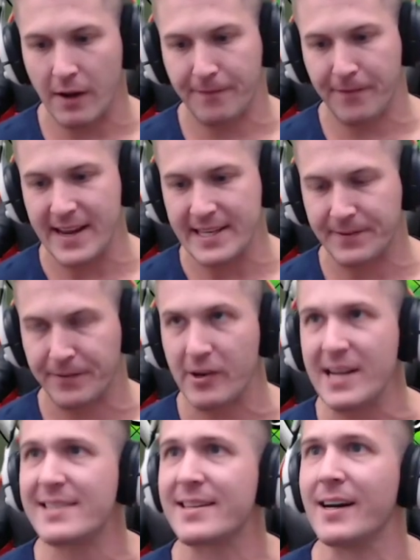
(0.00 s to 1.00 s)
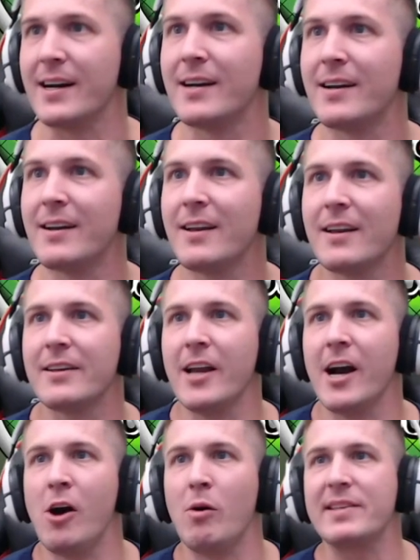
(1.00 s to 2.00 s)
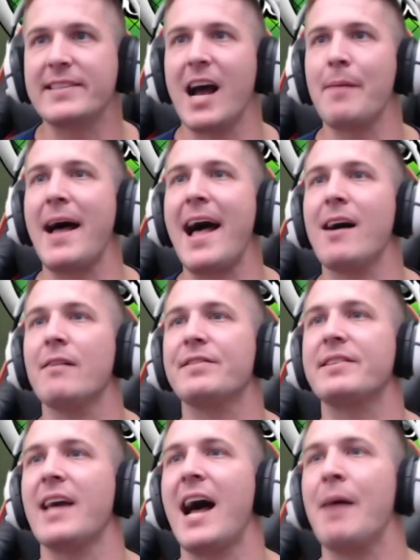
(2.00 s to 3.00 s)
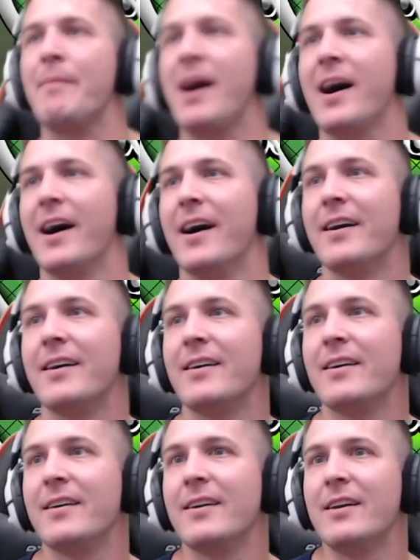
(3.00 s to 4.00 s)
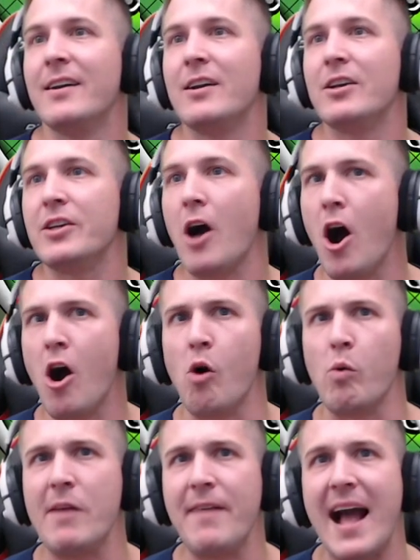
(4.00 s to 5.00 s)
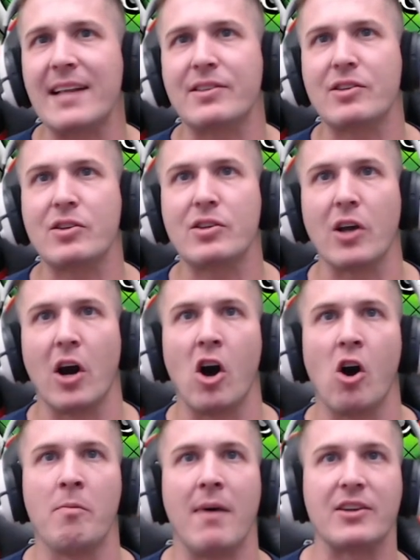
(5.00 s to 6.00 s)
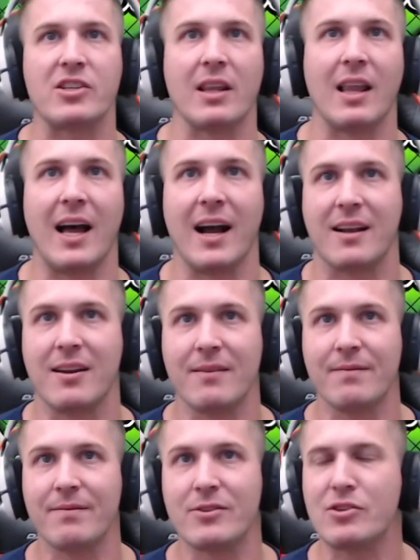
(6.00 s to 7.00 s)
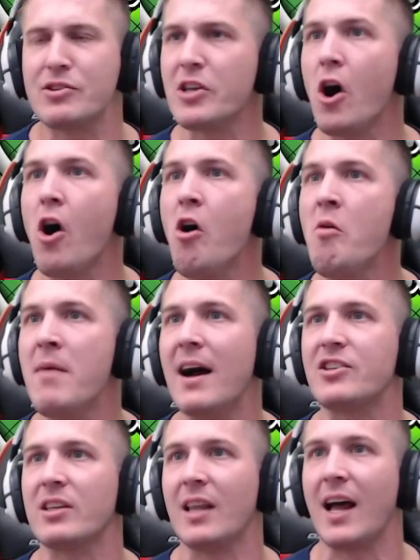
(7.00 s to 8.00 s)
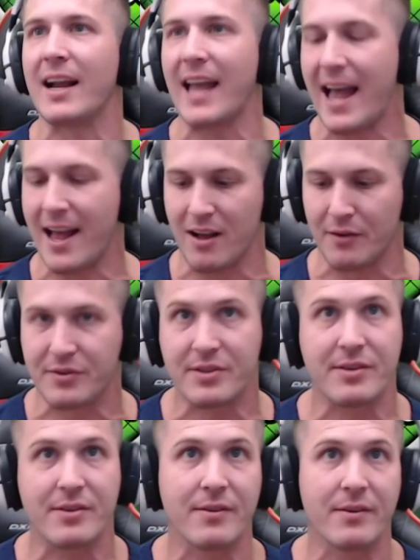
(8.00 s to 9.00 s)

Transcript: Frizz Frieza. Yo, what's up, Alf Sama? Oh, we've had so much luck. So much luck, Alves.